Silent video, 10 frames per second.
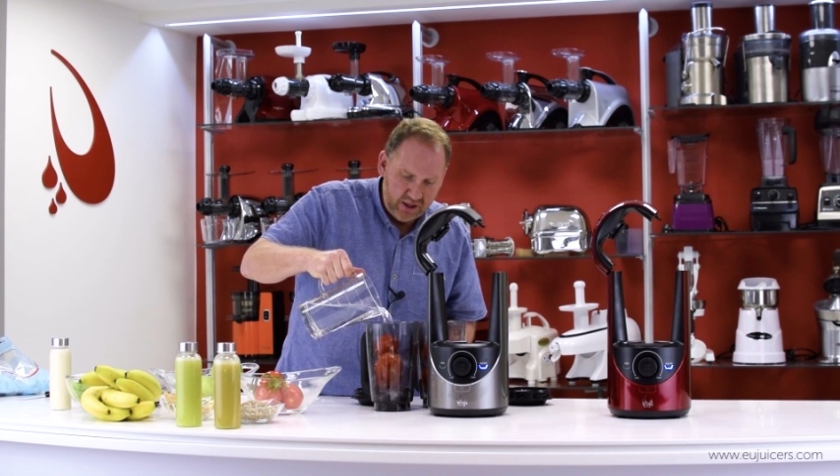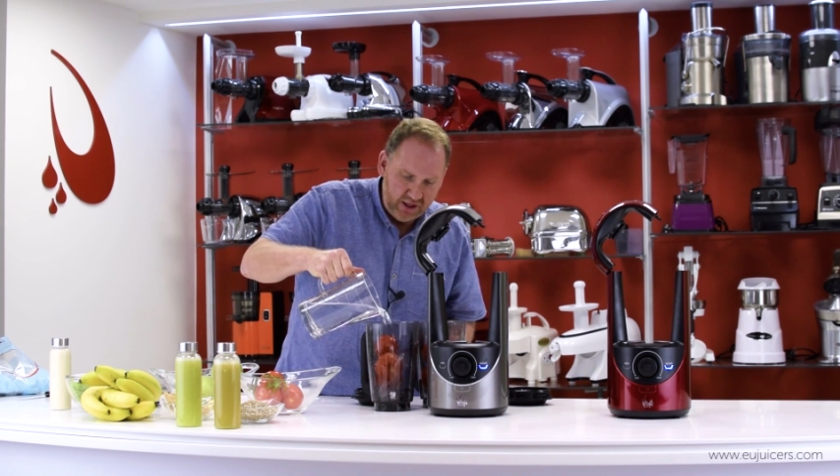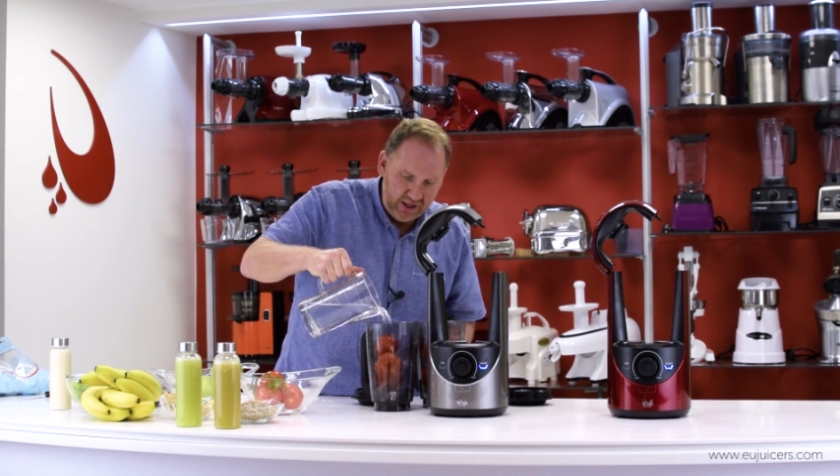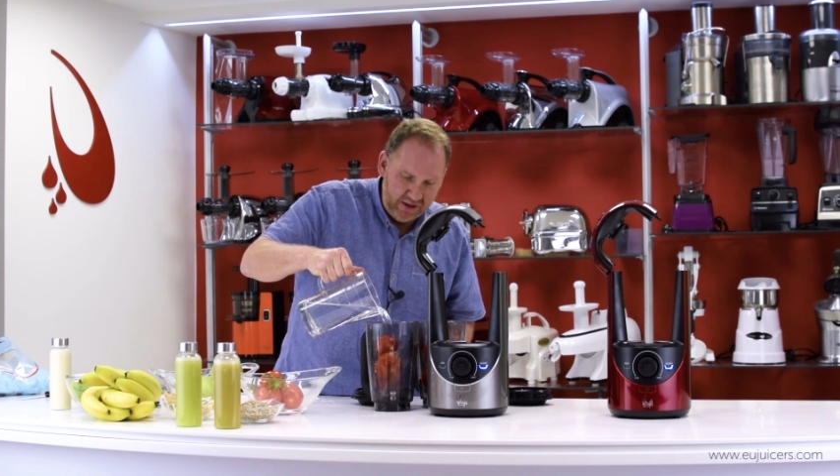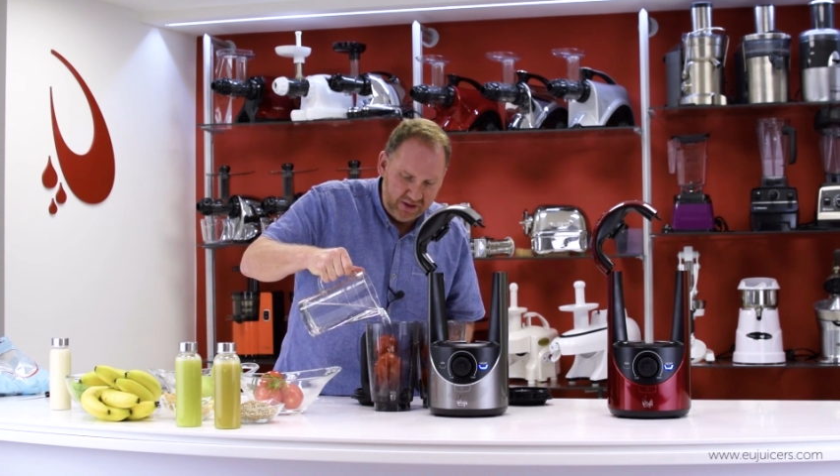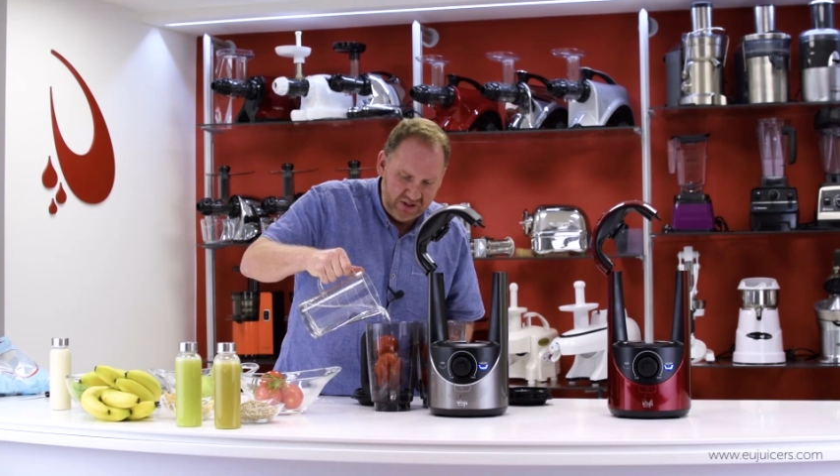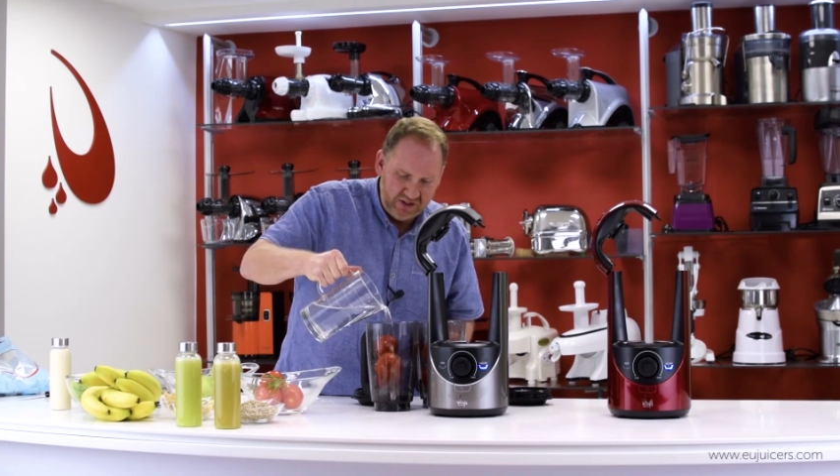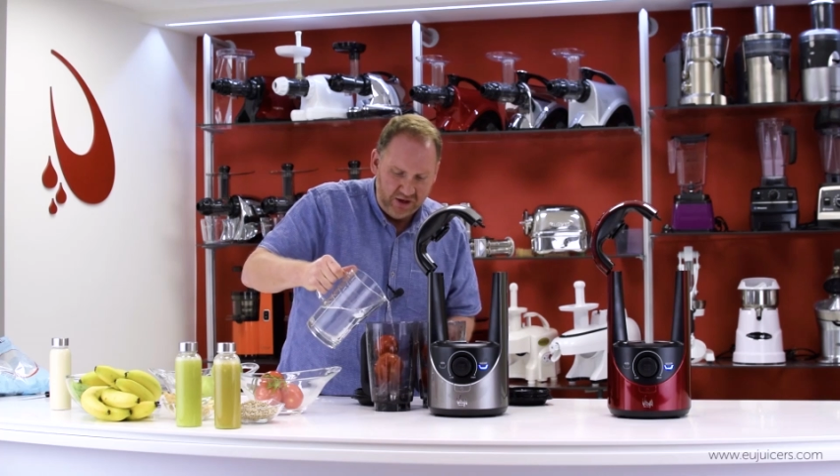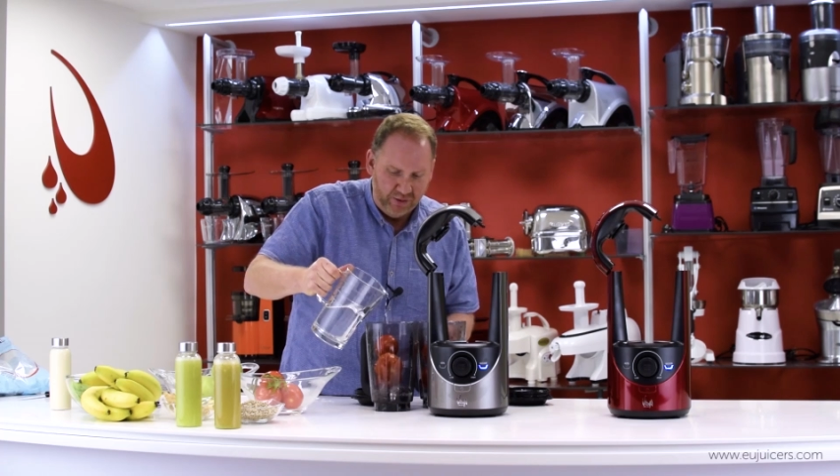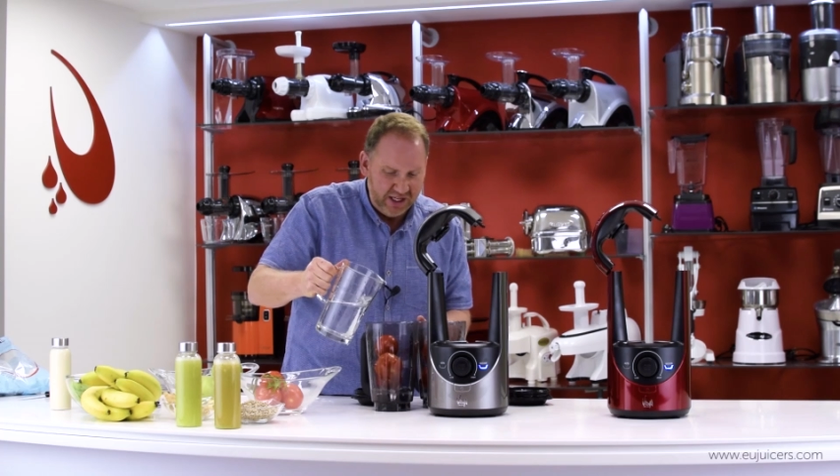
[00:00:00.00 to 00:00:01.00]
Again, this
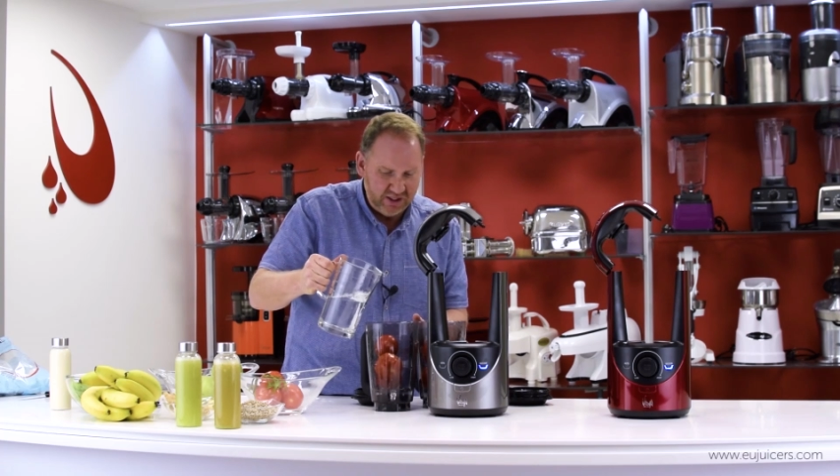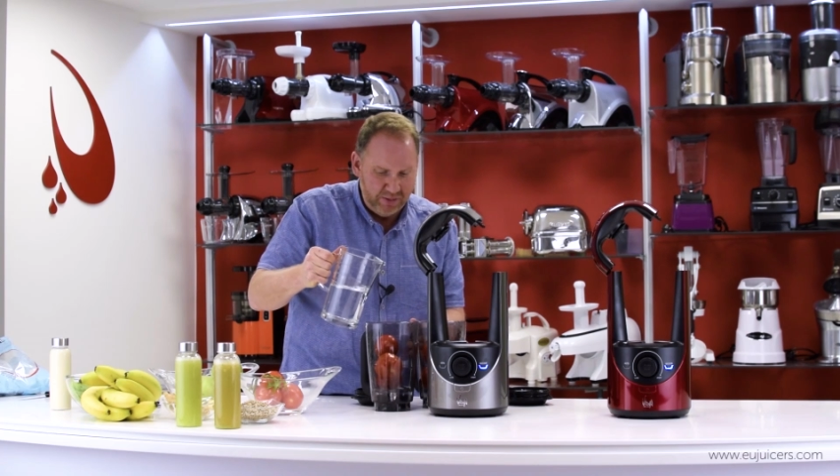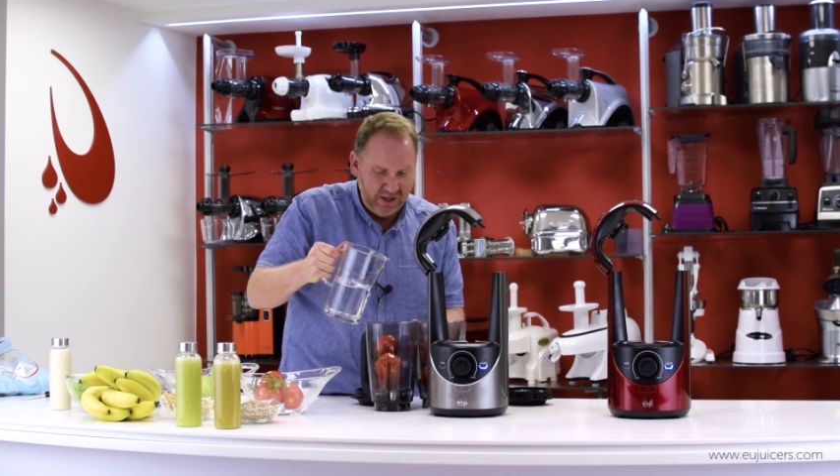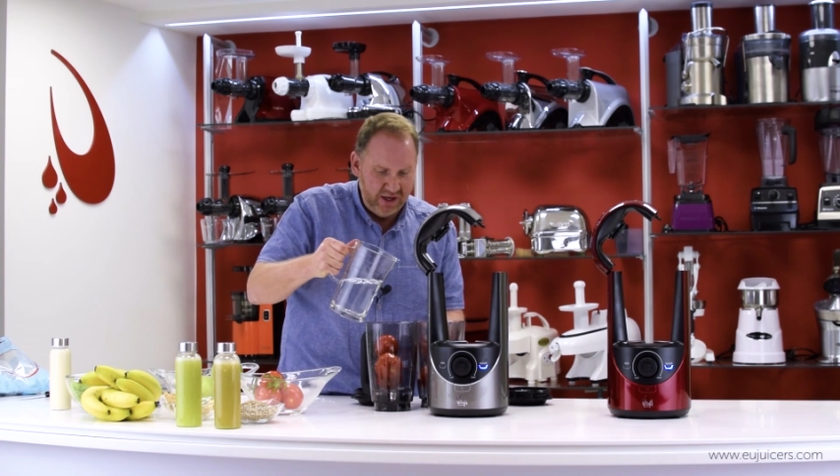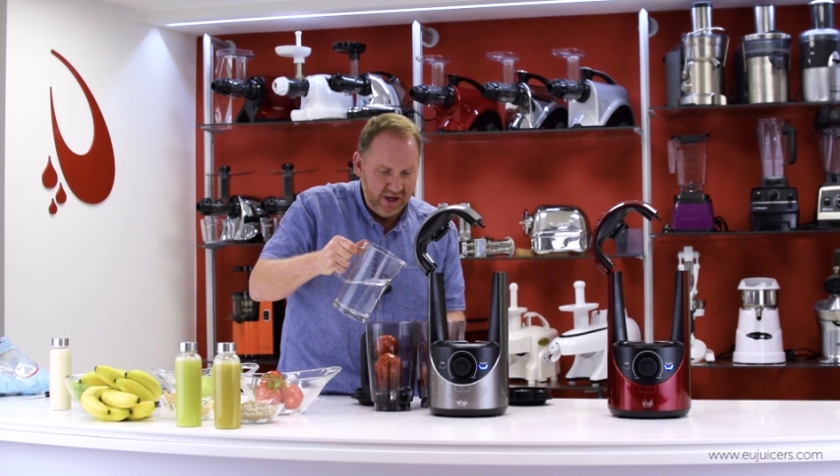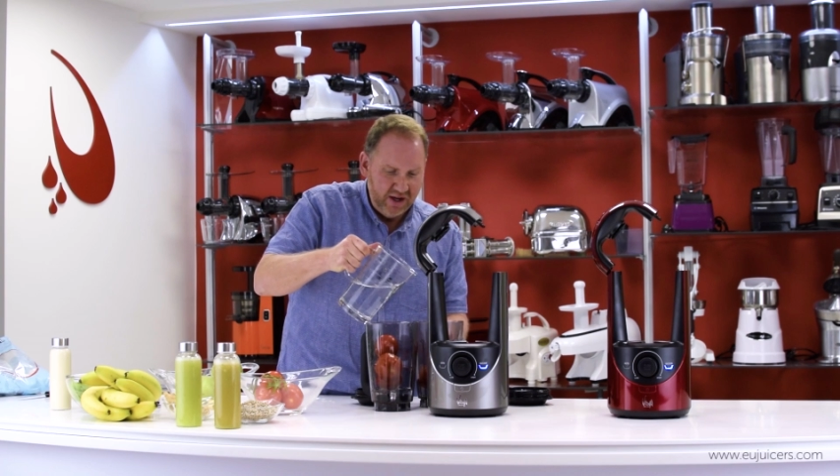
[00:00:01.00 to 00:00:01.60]
isn't a recipe,